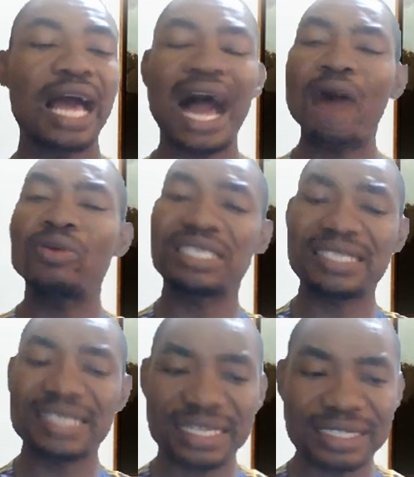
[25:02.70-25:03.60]
the
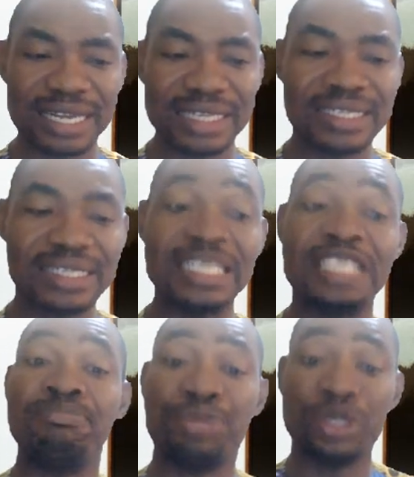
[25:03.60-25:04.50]
sentence is
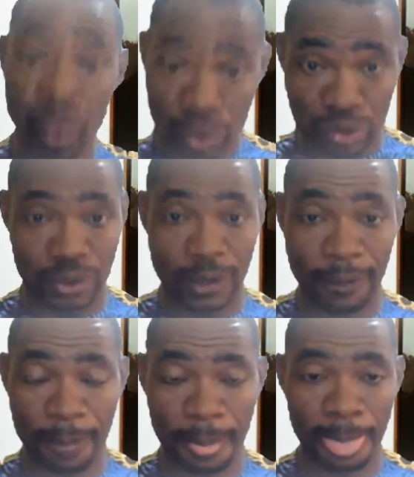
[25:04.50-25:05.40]
built.
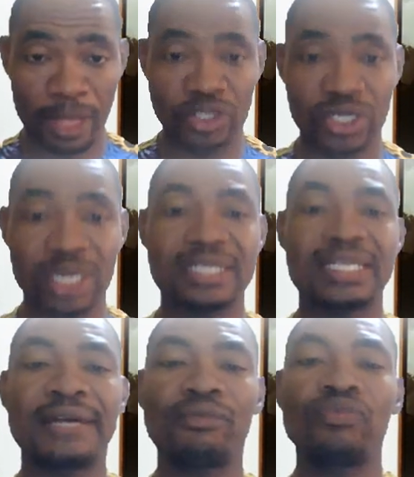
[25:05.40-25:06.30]
Do you understand?
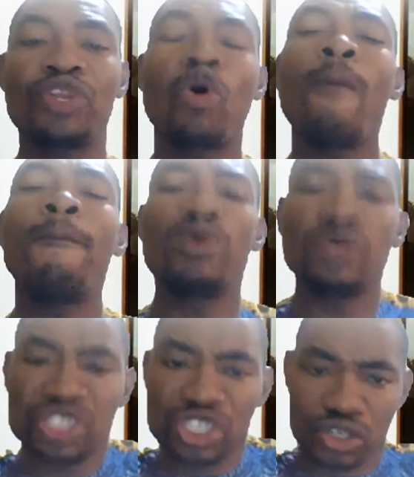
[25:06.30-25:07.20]
The composition
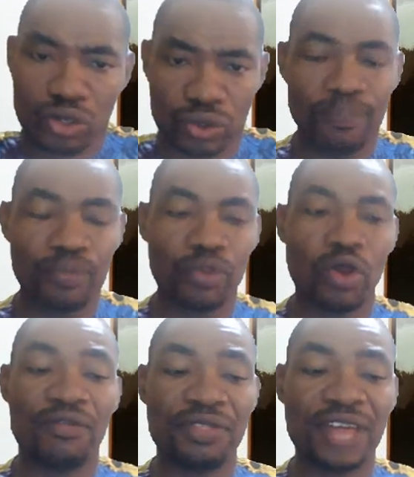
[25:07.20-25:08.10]
of
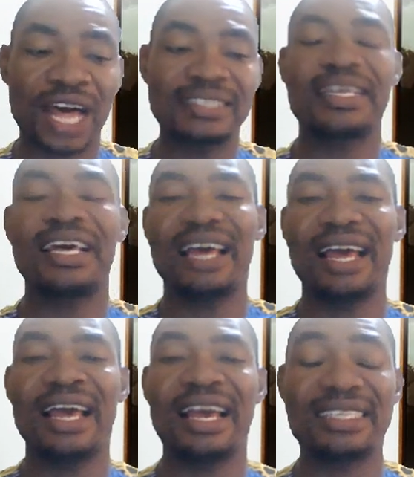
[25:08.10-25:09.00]
that
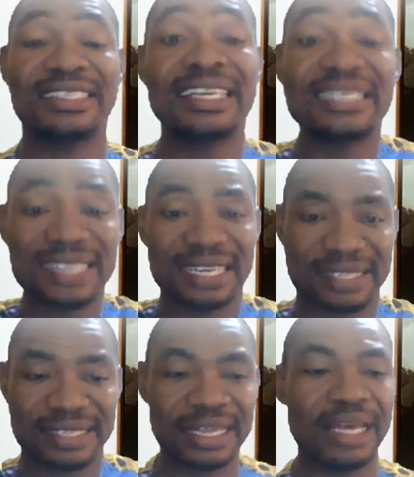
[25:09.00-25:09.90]
sentence.
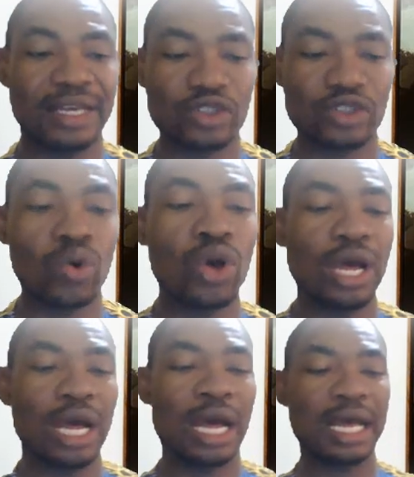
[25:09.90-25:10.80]
So
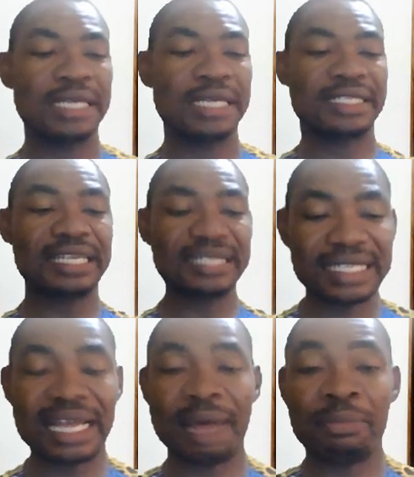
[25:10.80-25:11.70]
a sentence can
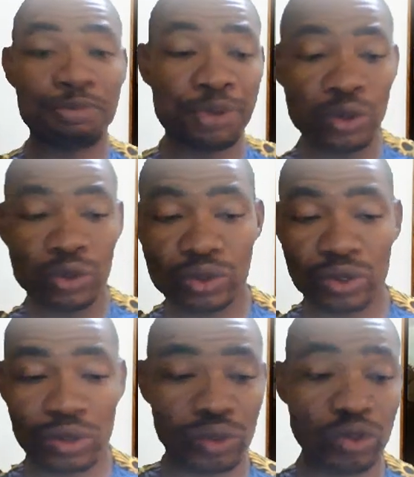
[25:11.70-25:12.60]
be built, is
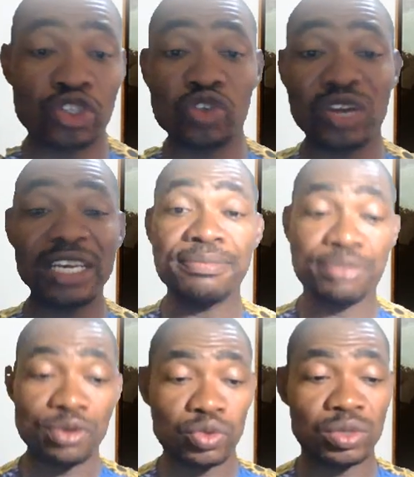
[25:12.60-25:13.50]
usually built
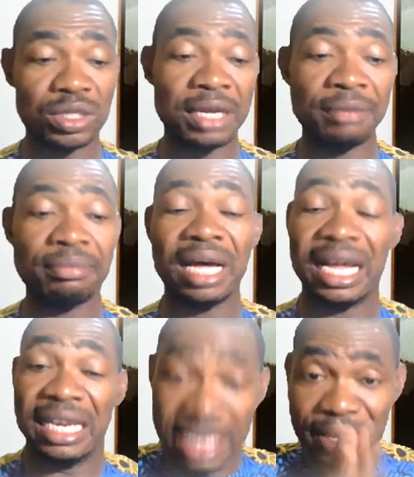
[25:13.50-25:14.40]
with an
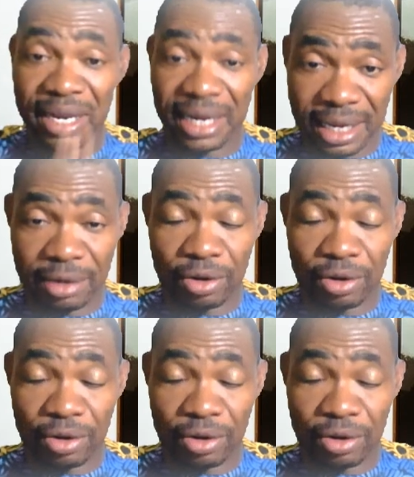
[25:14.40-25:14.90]
independent clause,